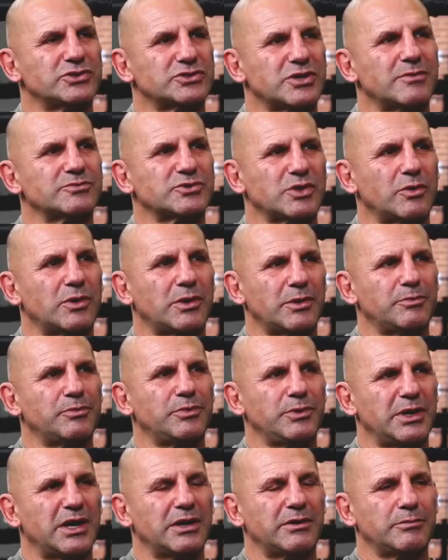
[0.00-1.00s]
of times I
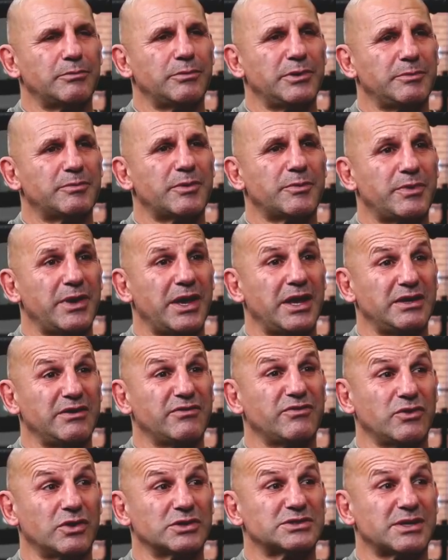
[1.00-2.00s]
would be prepared.
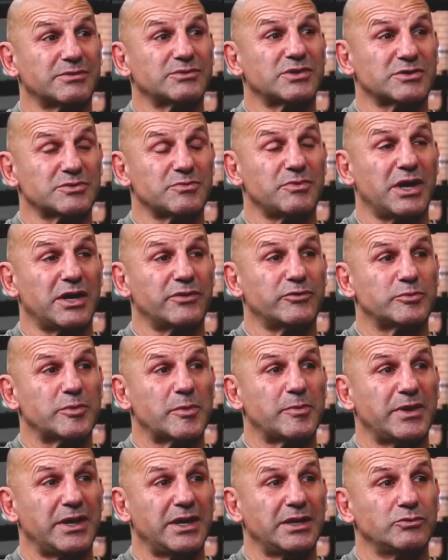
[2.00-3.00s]
If not, sometimes I'd be
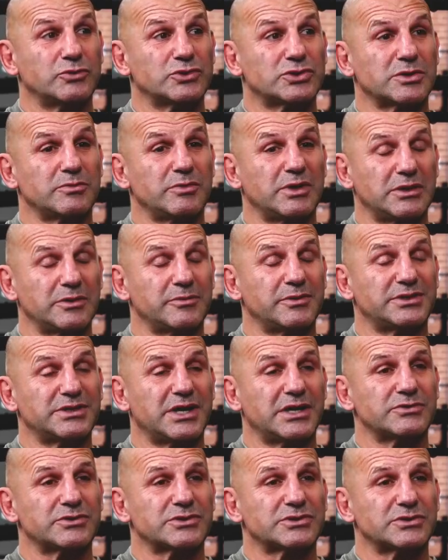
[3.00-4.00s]
over-prepared, which can be a little bit
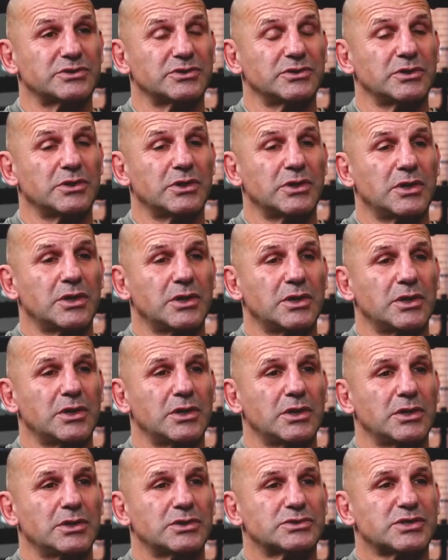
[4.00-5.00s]
dangerous too.
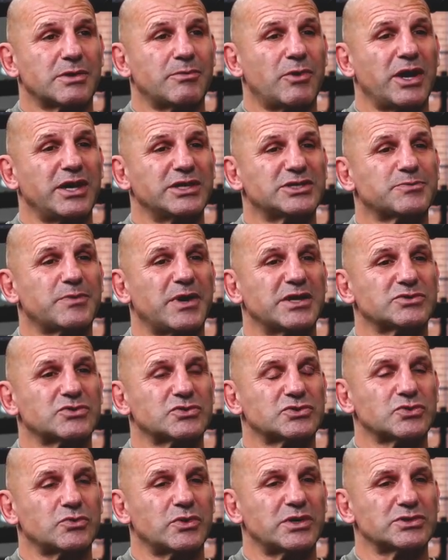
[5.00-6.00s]
So my headspace
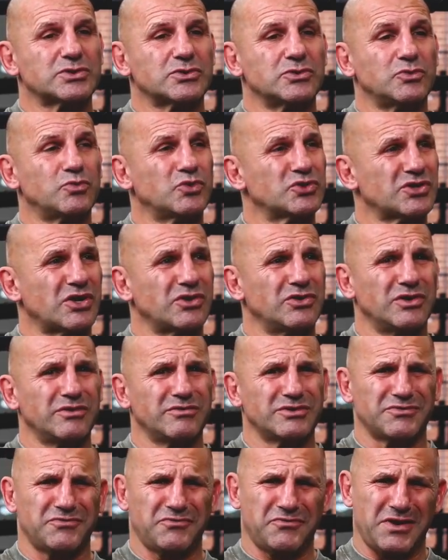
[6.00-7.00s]
was always good. Was I
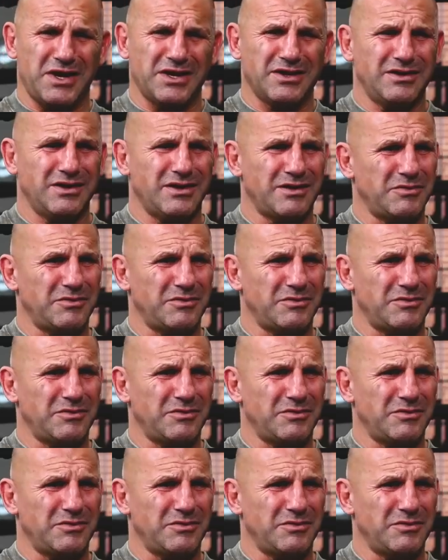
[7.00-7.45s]
nervous? Fuck yeah,